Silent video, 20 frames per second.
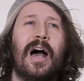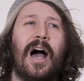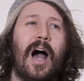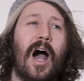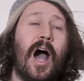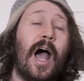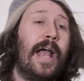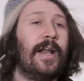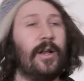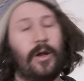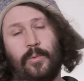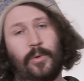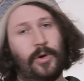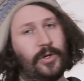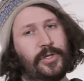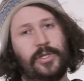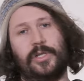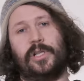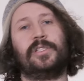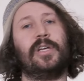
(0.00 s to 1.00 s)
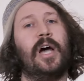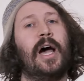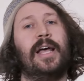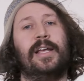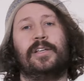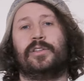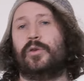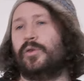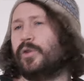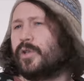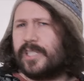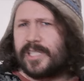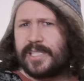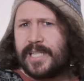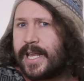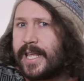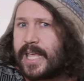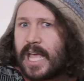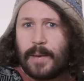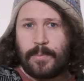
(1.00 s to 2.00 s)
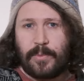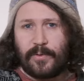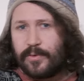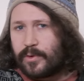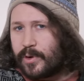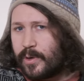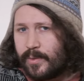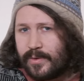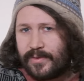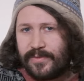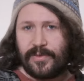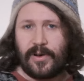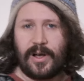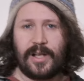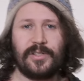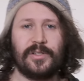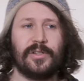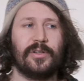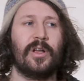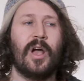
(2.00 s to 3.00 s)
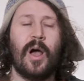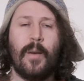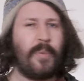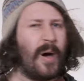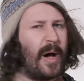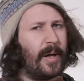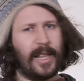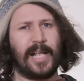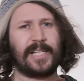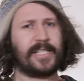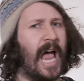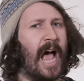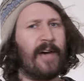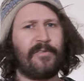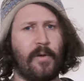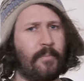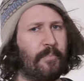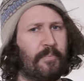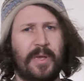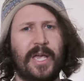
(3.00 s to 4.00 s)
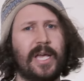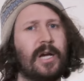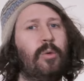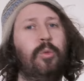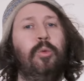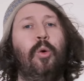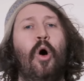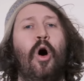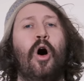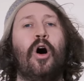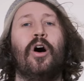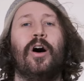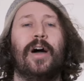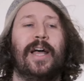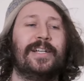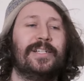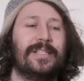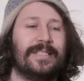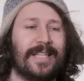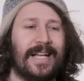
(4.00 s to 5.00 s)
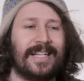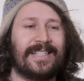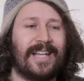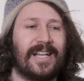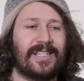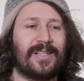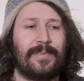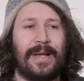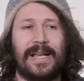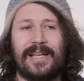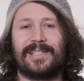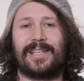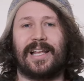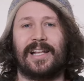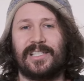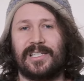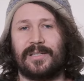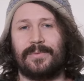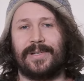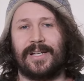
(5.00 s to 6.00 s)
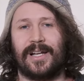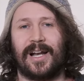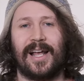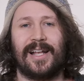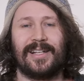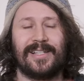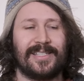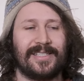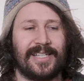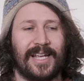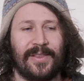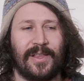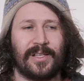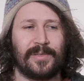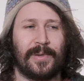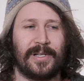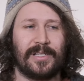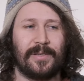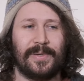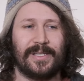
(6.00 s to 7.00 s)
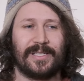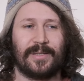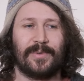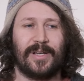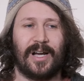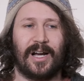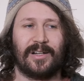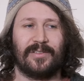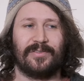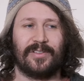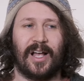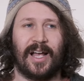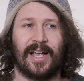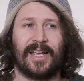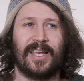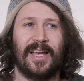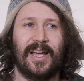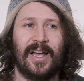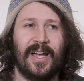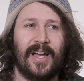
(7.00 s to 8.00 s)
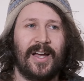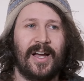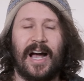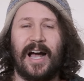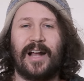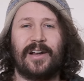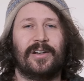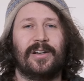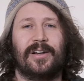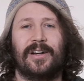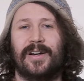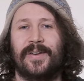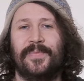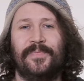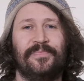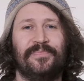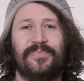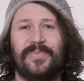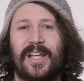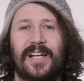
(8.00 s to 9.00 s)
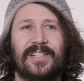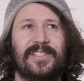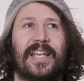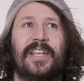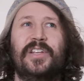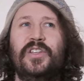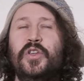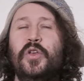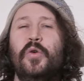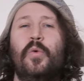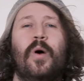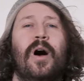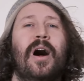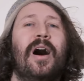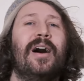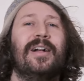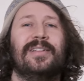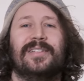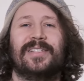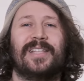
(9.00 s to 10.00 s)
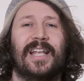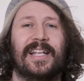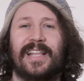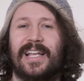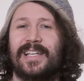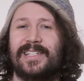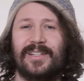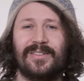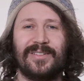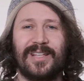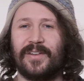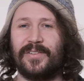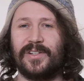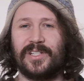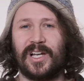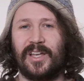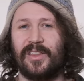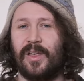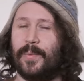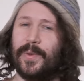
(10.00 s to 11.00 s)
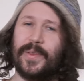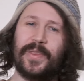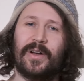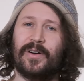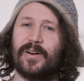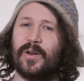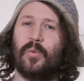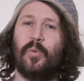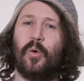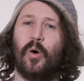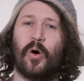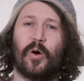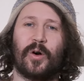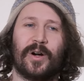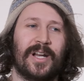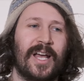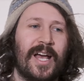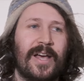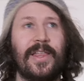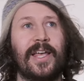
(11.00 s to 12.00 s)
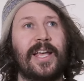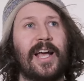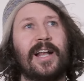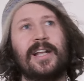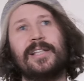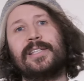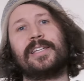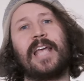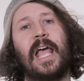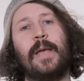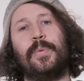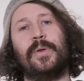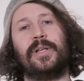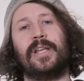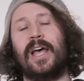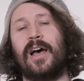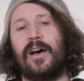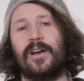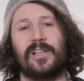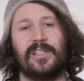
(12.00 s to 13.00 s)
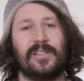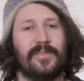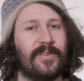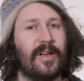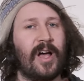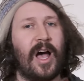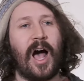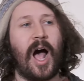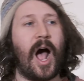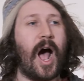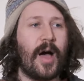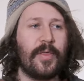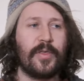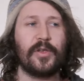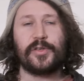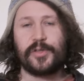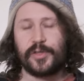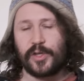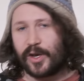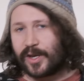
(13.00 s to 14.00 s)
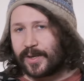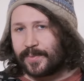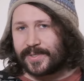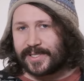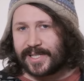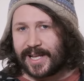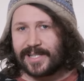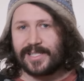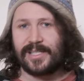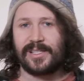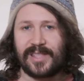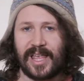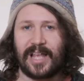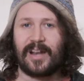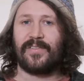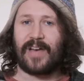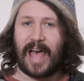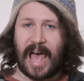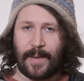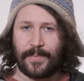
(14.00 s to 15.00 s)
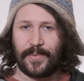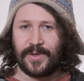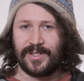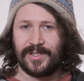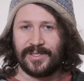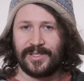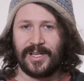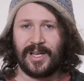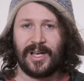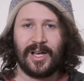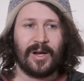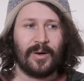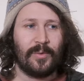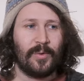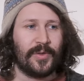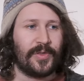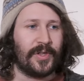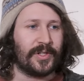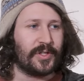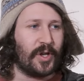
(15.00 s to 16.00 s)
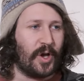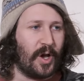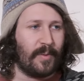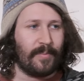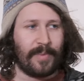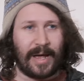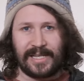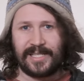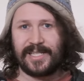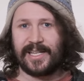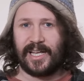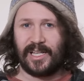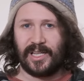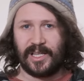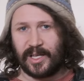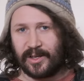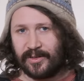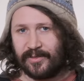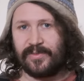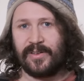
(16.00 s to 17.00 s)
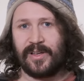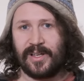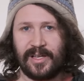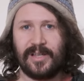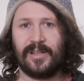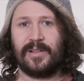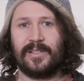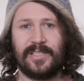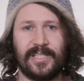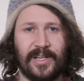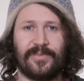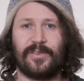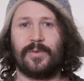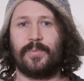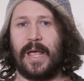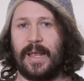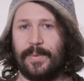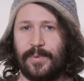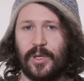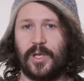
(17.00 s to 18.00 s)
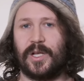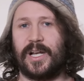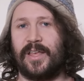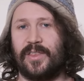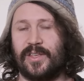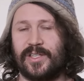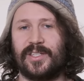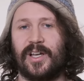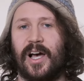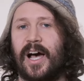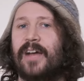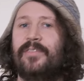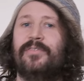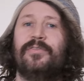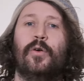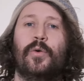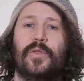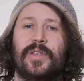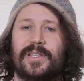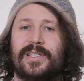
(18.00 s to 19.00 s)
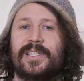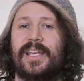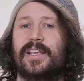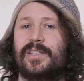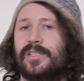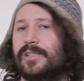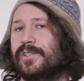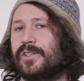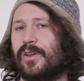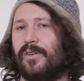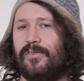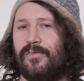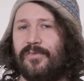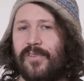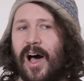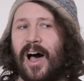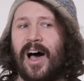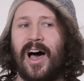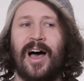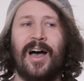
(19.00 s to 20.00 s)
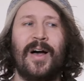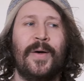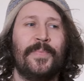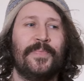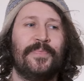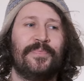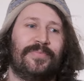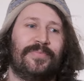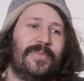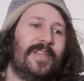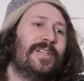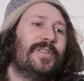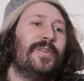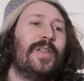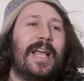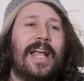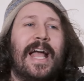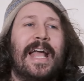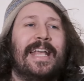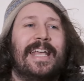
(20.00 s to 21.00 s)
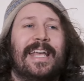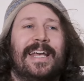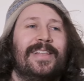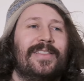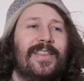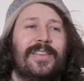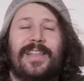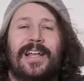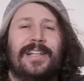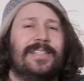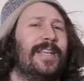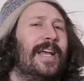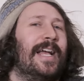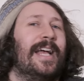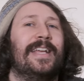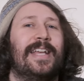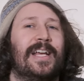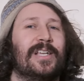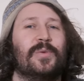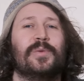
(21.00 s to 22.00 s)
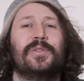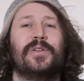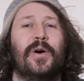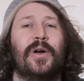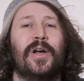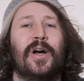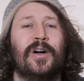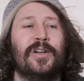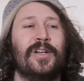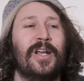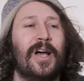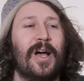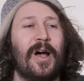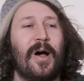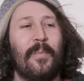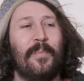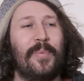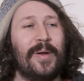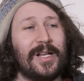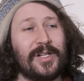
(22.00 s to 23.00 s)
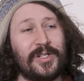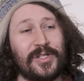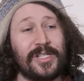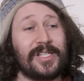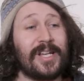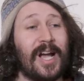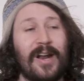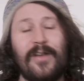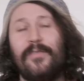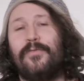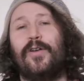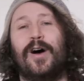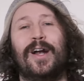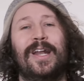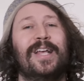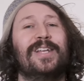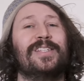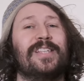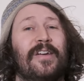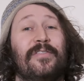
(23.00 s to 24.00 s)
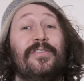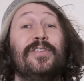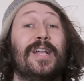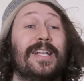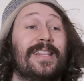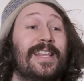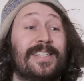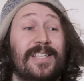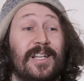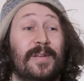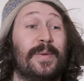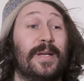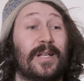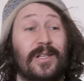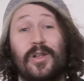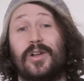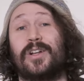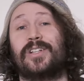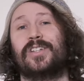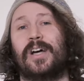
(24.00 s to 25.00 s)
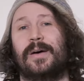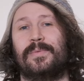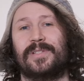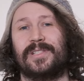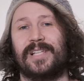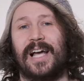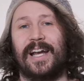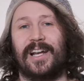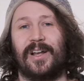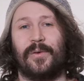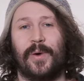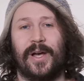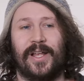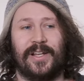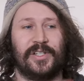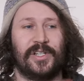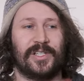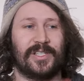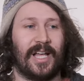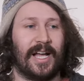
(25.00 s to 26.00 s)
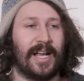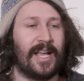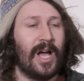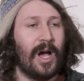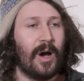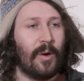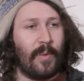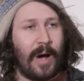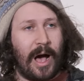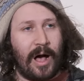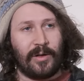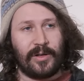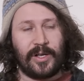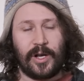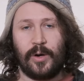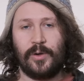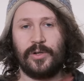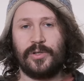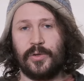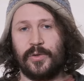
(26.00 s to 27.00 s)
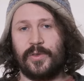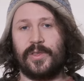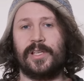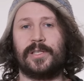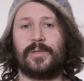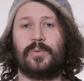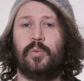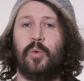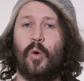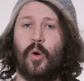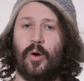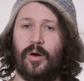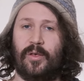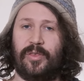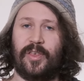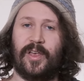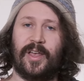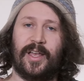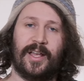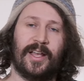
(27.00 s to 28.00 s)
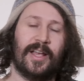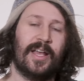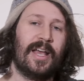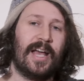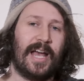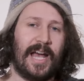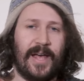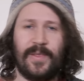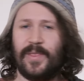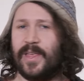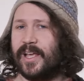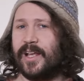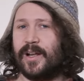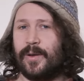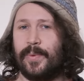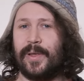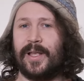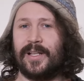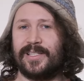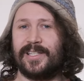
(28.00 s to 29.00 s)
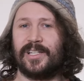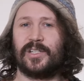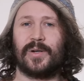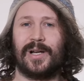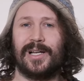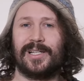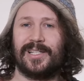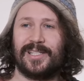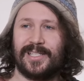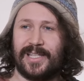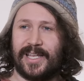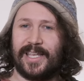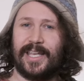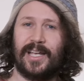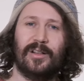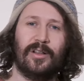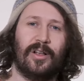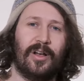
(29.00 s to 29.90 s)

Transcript: I don't want you to die, so sneak out before anyone finds you. But let's have a big war! It just, like, doesn't make sense to me. And I understand there's meant to be some kind of, like, I don't know, it's, like, nuanced. Like, they still love each other, but they're in a war, and they can't escape it now because of other circumstances that have happened with the turn-based killing of different people on either side for this season so far. So, like, I get that that's, like, I guess what's going on. But it's just kind of funny because I feel like there's going to be a lot of times later where she's like, well, go do this war thing. And they're going to be in situations to kill